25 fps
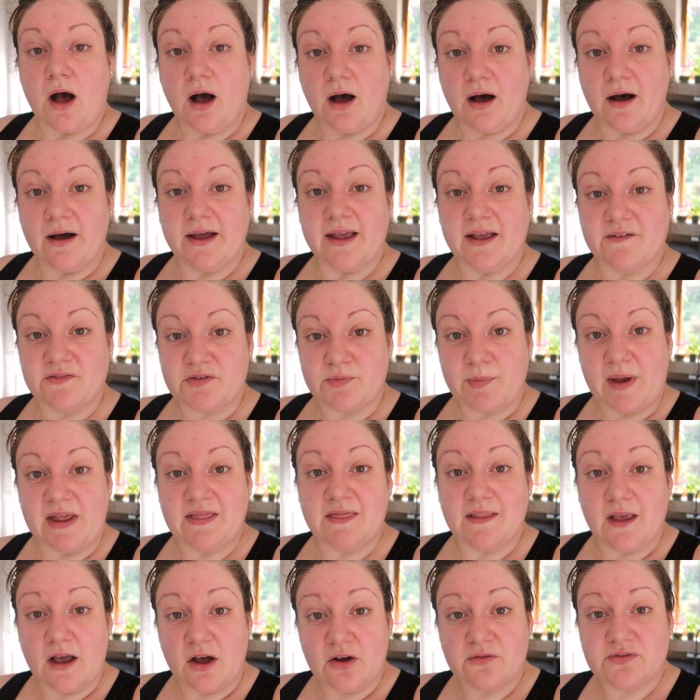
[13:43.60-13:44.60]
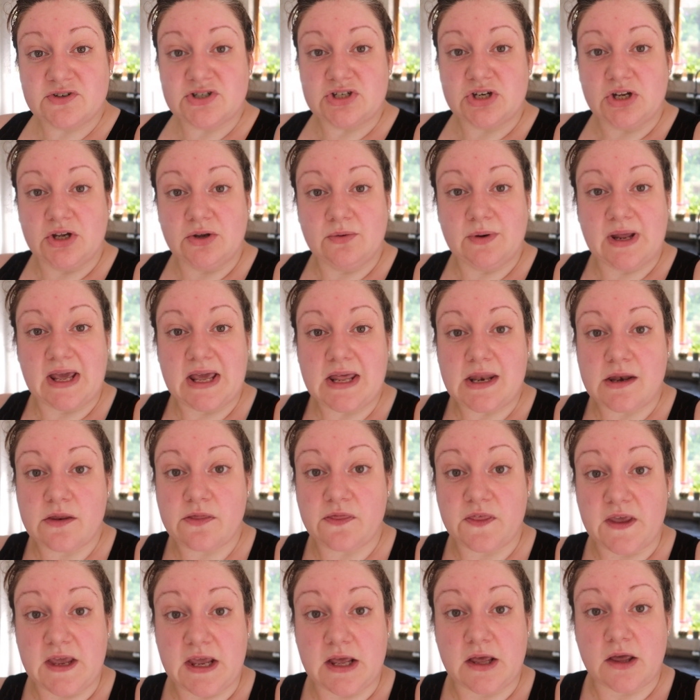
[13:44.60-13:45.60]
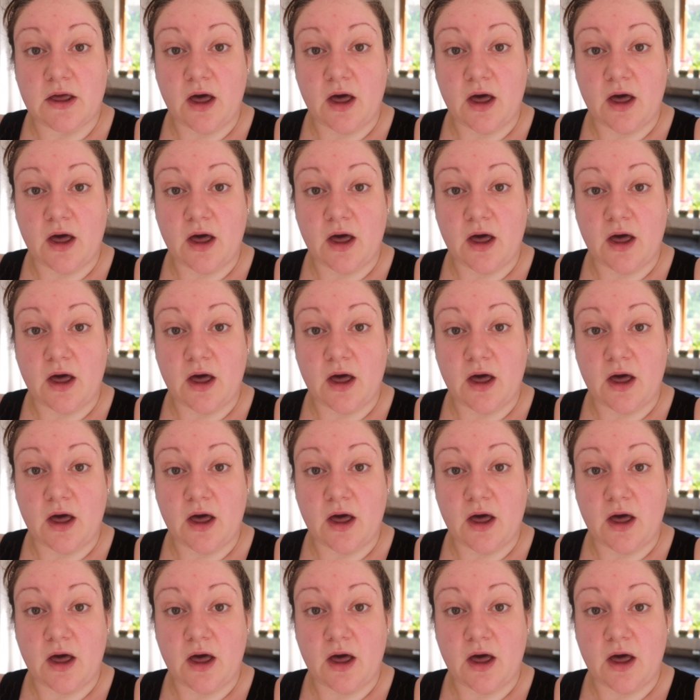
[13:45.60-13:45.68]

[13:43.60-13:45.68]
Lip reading: I have spent the afternoon in the